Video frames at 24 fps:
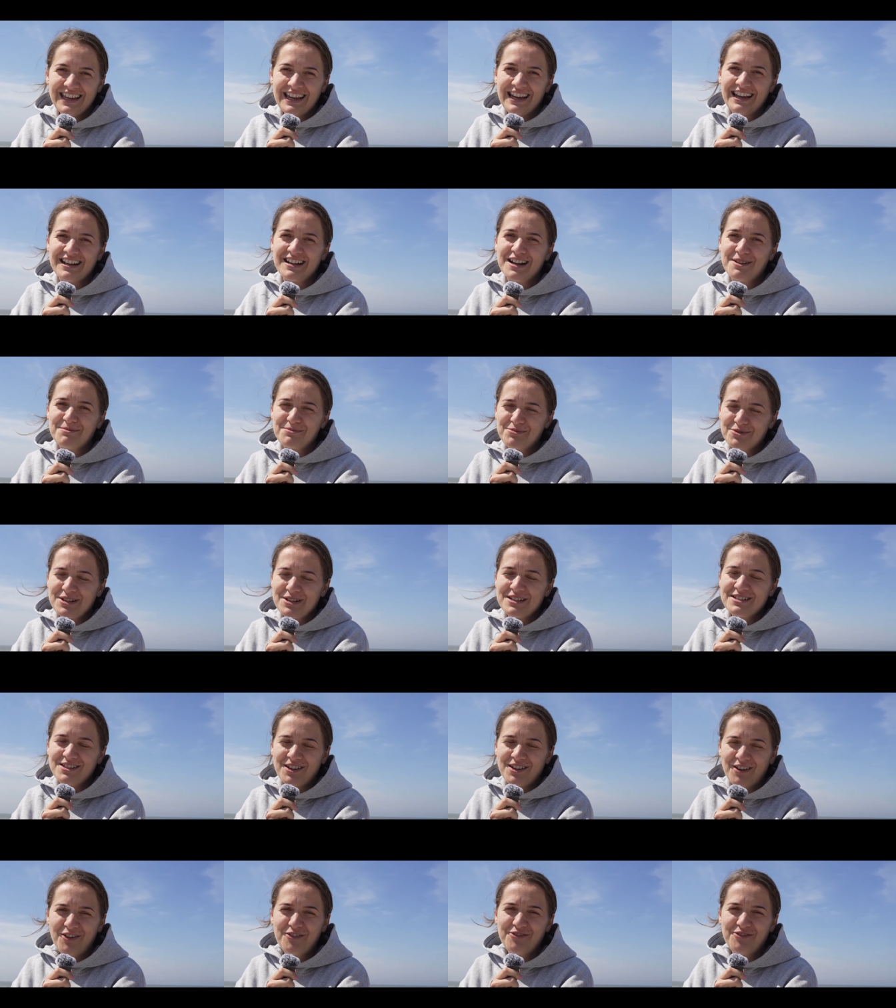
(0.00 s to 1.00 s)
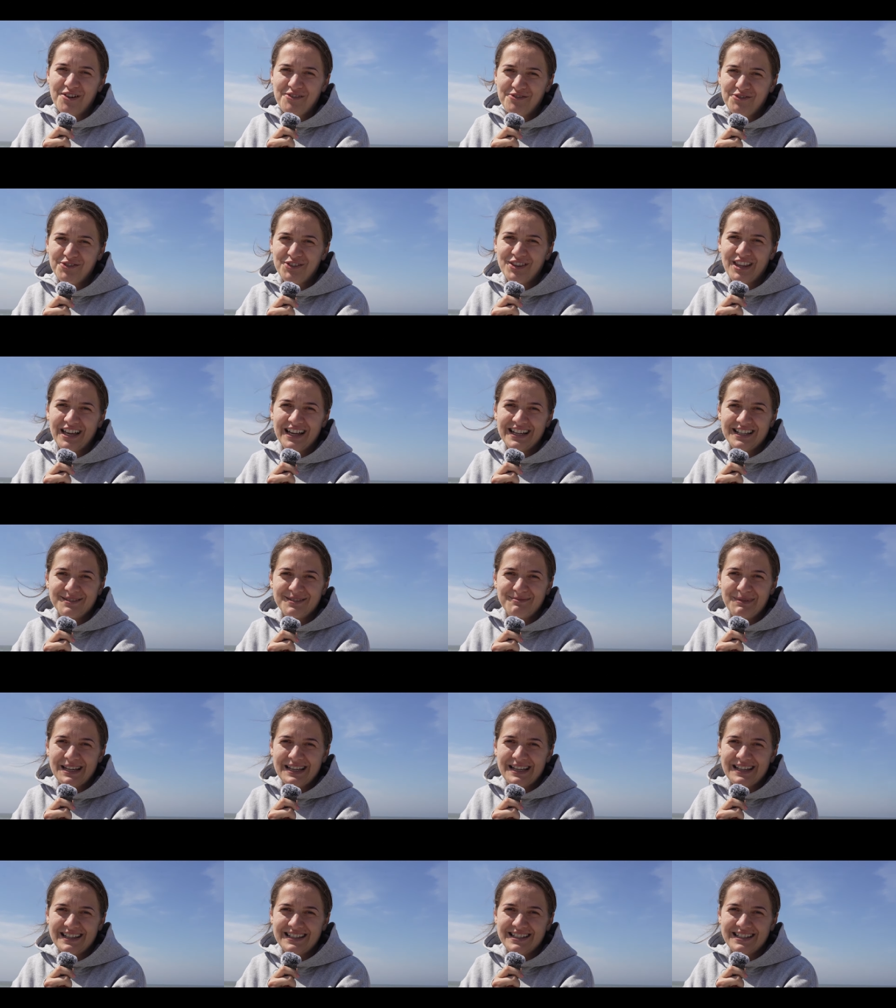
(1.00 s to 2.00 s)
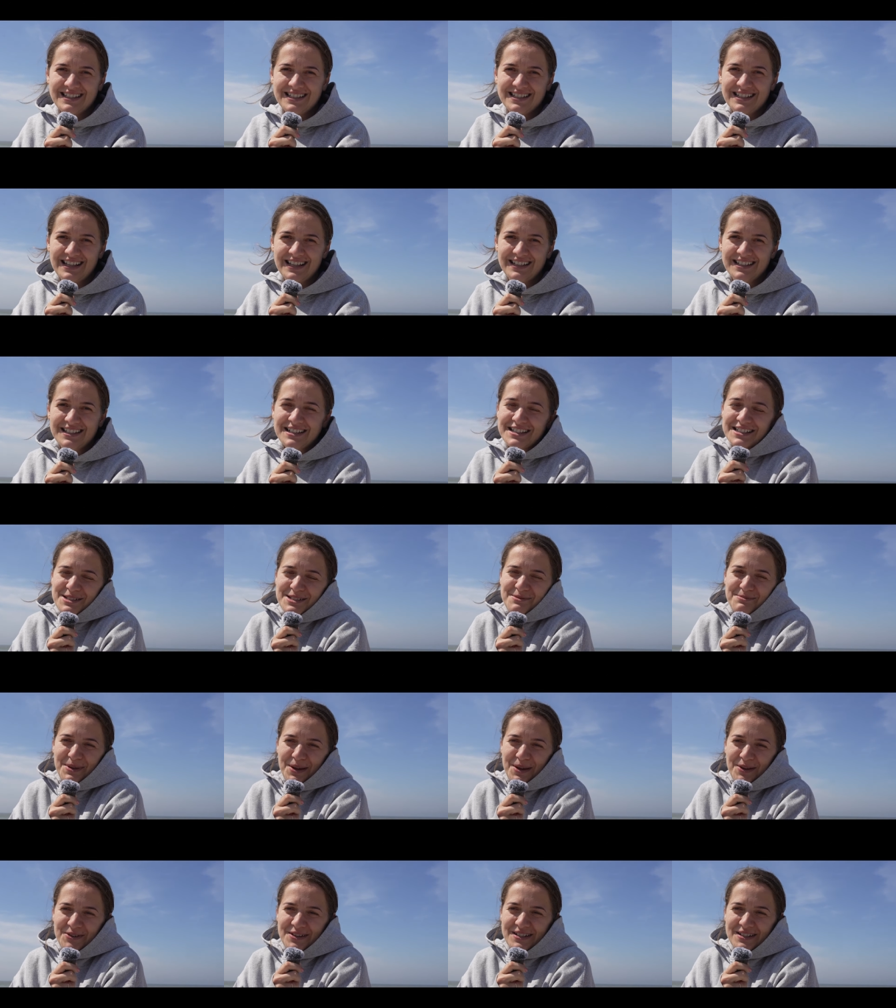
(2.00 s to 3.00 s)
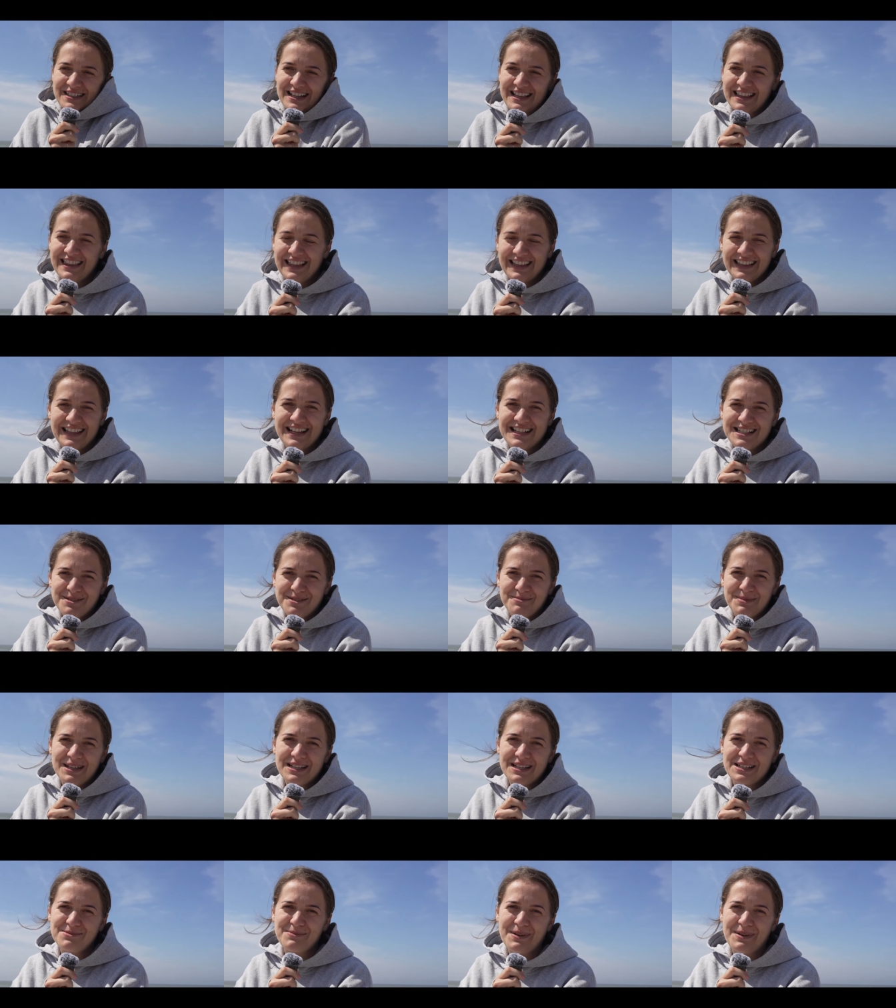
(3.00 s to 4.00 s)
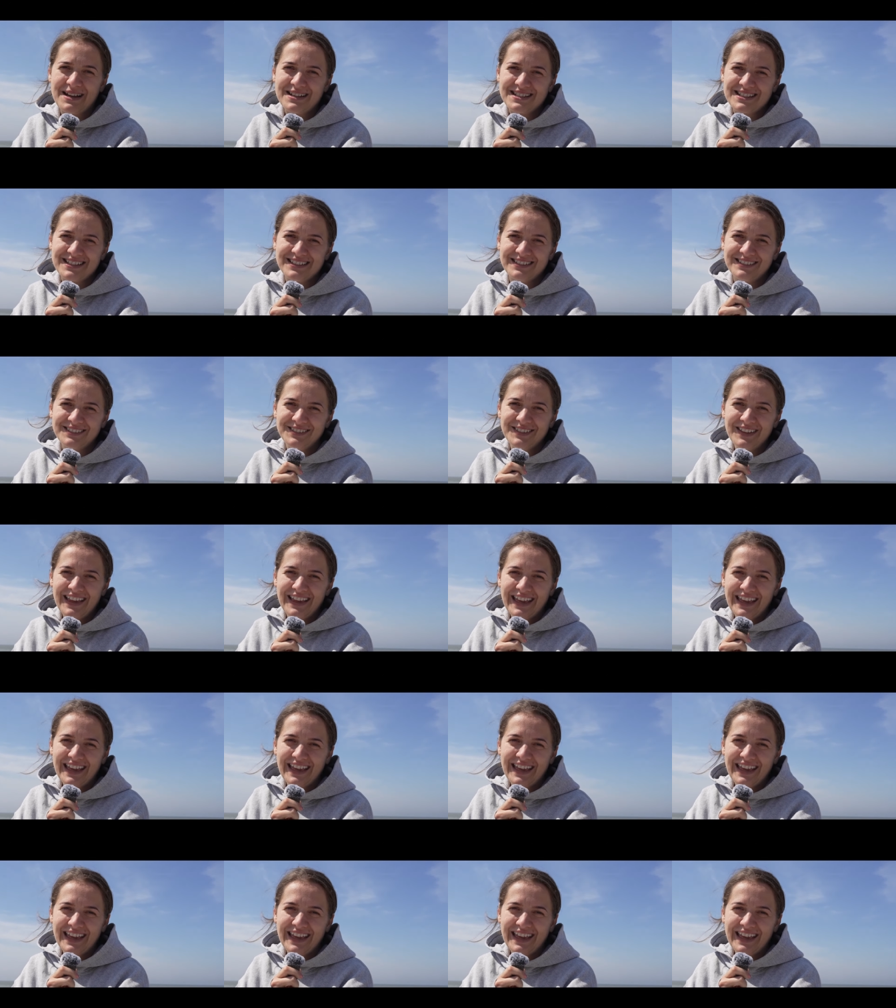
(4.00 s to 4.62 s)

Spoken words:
And I praise Jehovah for that, because as a parent, I think that's the biggest battle.